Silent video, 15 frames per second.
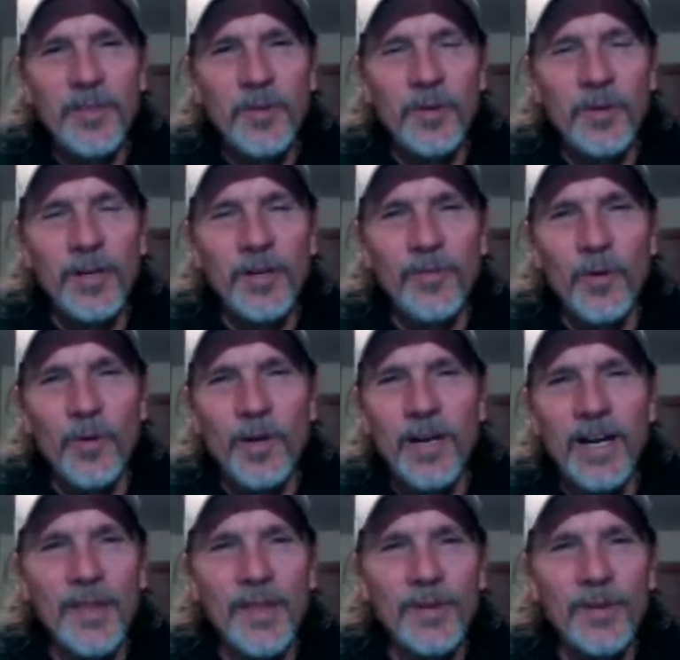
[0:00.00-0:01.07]
think they had
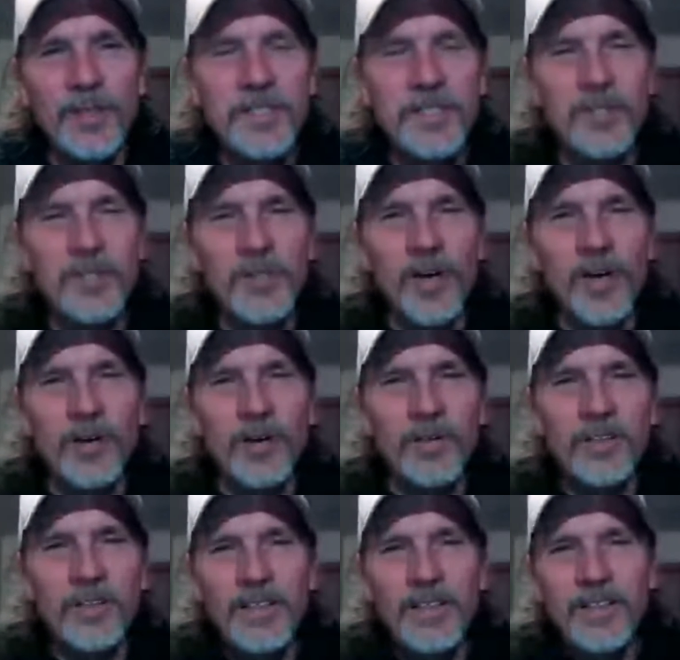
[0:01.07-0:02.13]
3 or 4 athletes
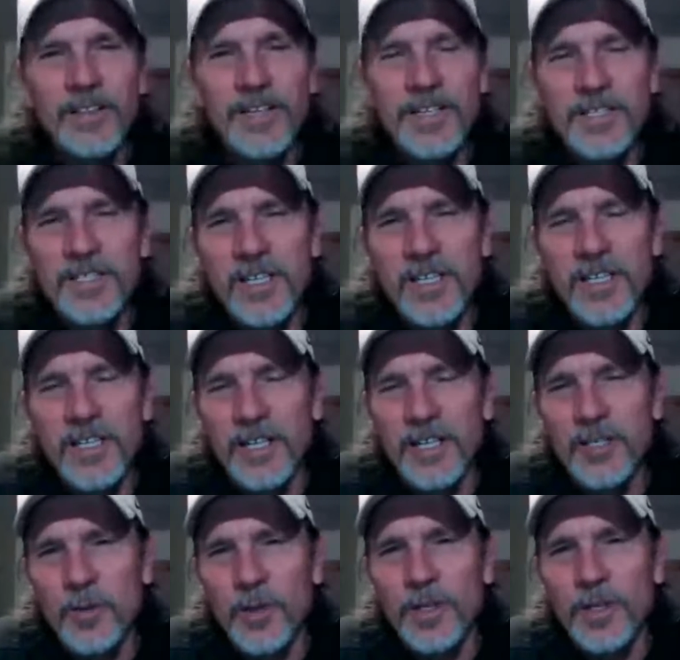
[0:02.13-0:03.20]
as all. They
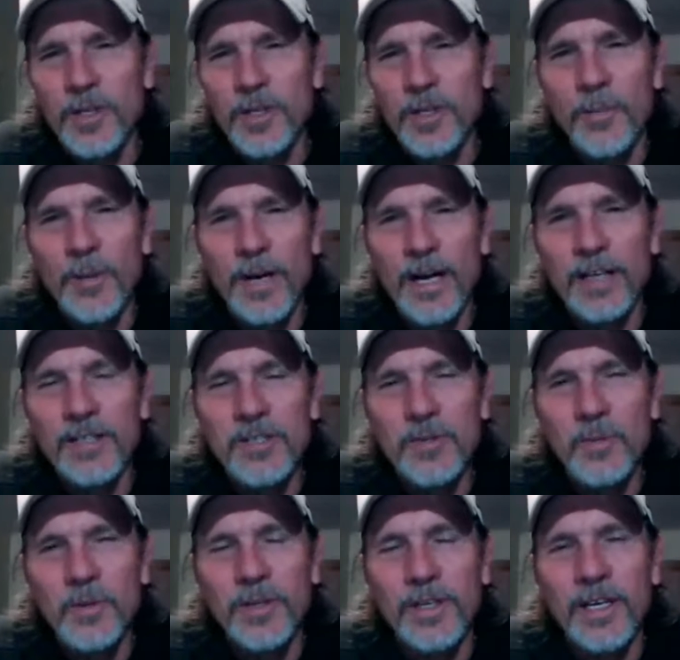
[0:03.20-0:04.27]
just kind of joined us for
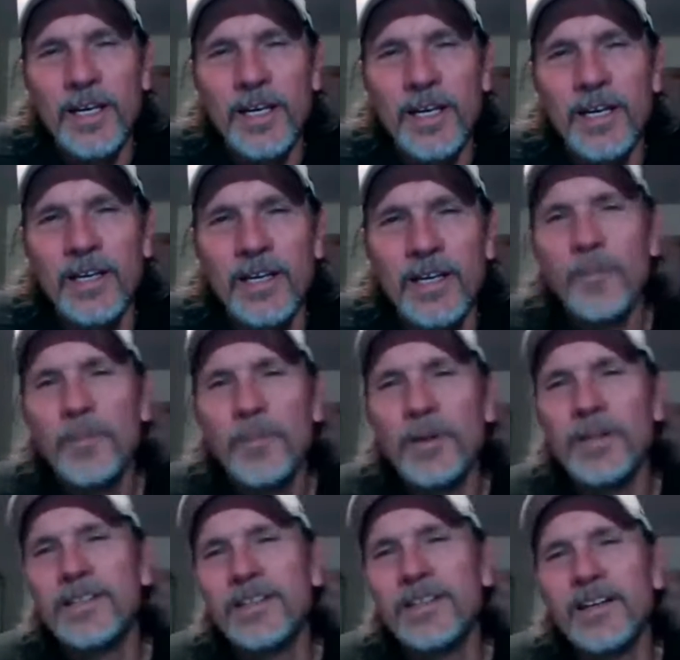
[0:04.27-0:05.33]
practice one day,
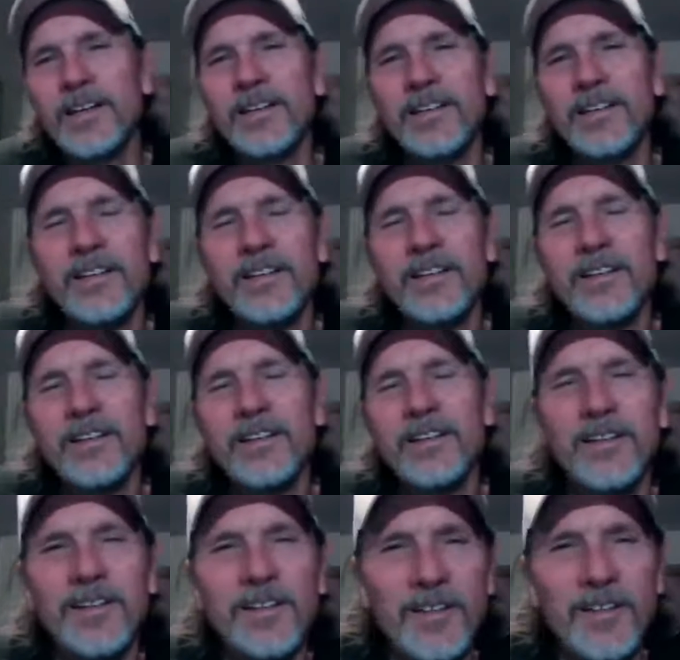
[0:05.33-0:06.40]
but
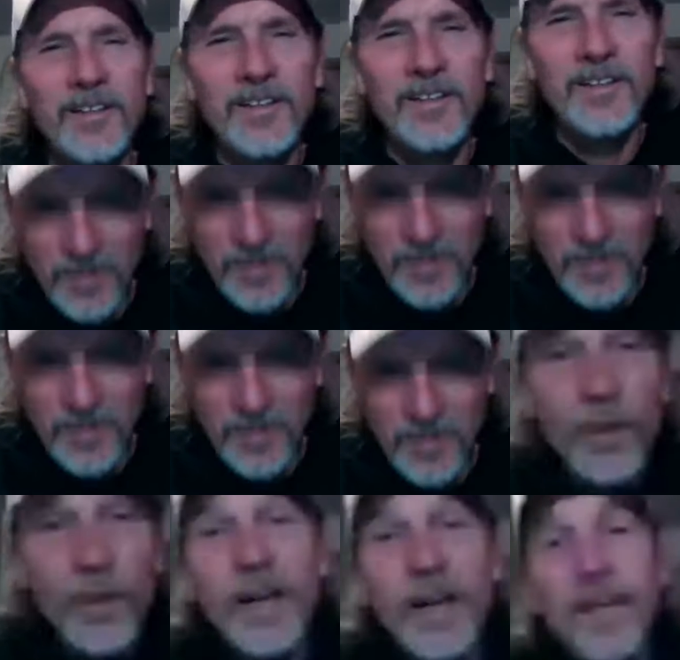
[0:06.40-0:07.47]

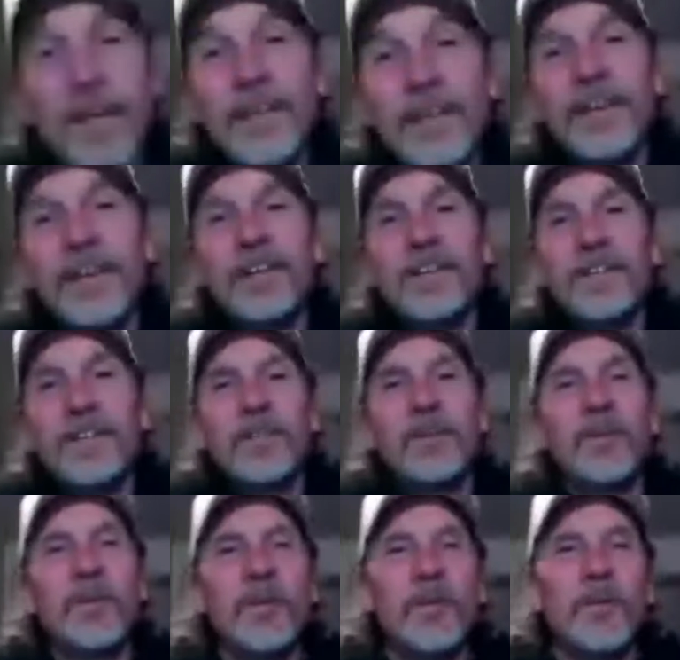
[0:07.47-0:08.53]
we had
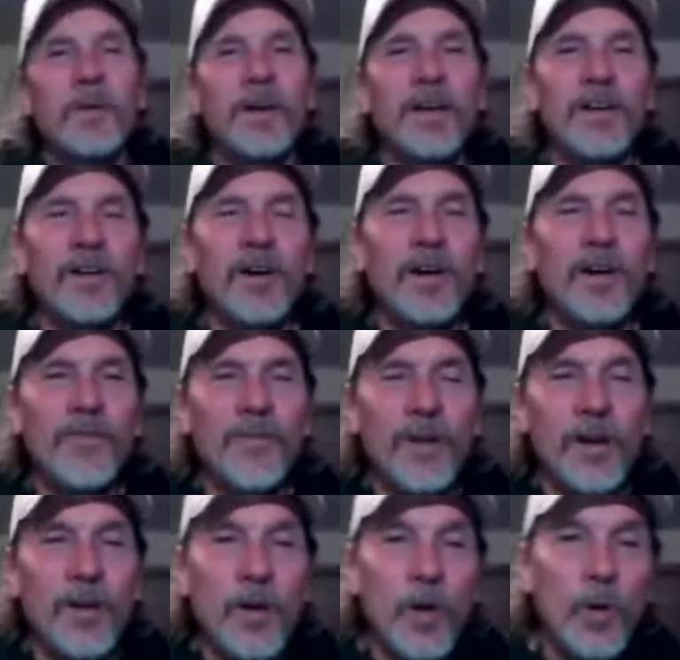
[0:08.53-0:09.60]
a
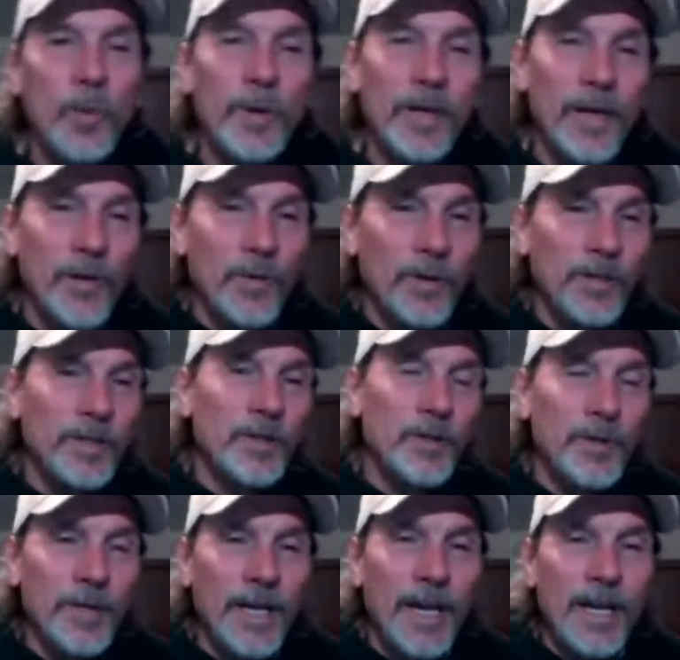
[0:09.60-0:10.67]
lot of fun. We got
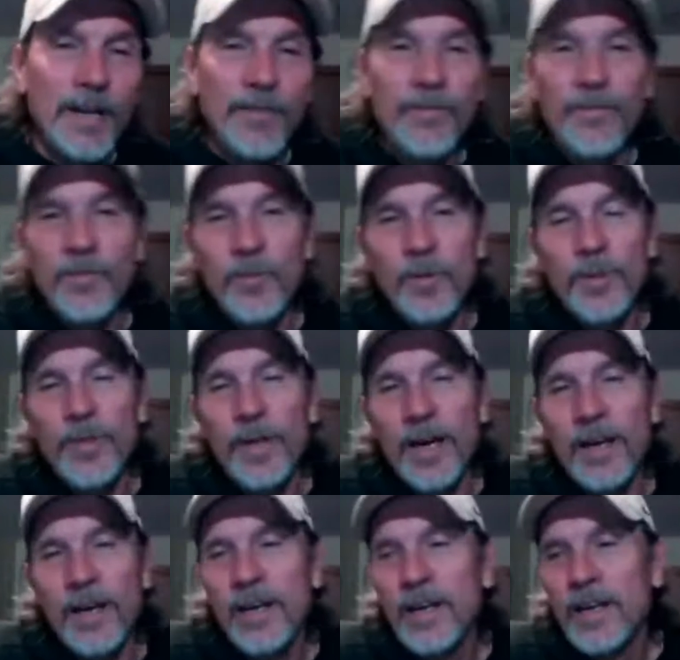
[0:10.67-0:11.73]
really creative
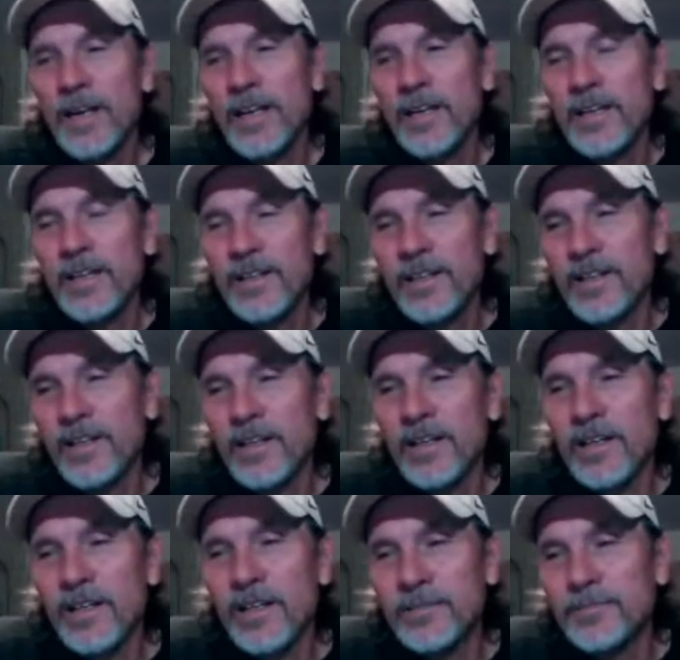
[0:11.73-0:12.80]
with that.
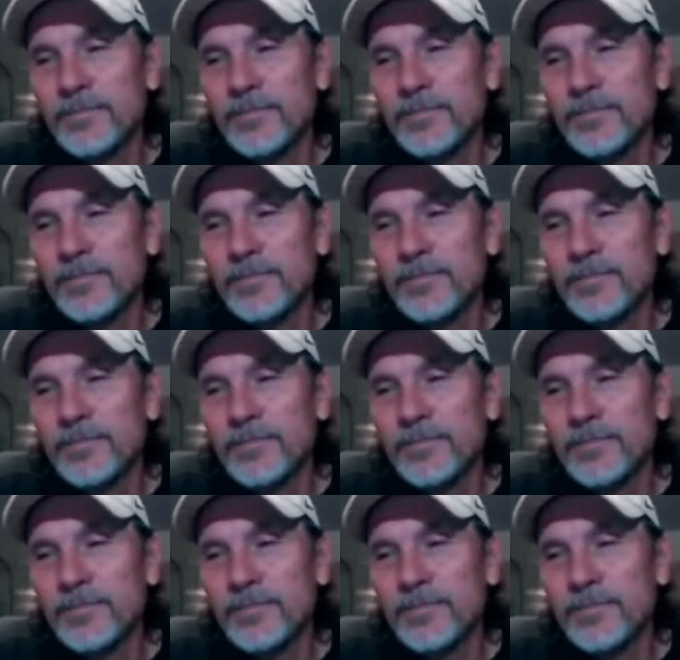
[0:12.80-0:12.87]
In